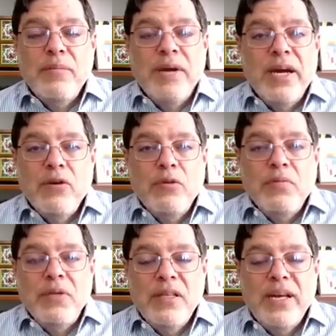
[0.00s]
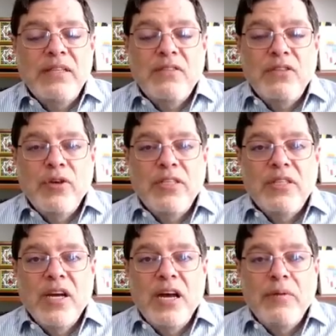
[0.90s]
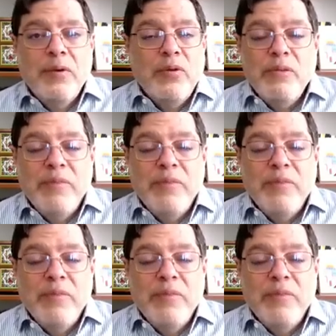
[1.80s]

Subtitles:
empire. It would be the end of the U.S. economy. It